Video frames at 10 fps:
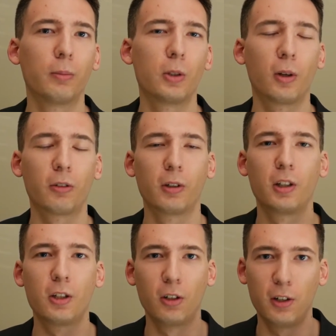You want a really
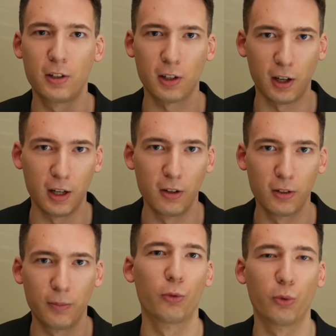good
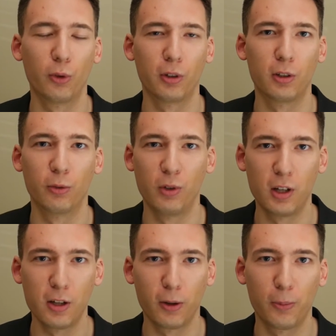title for your
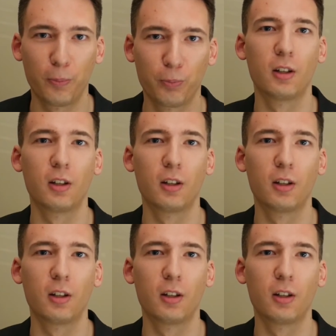video.